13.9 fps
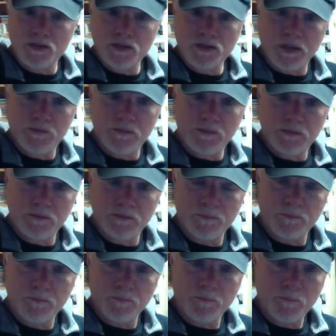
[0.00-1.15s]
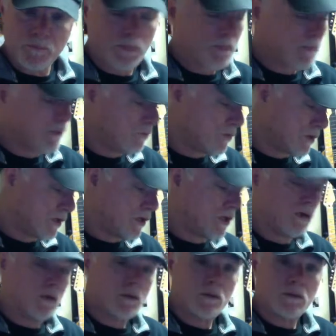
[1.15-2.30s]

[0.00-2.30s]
7th, we're going to go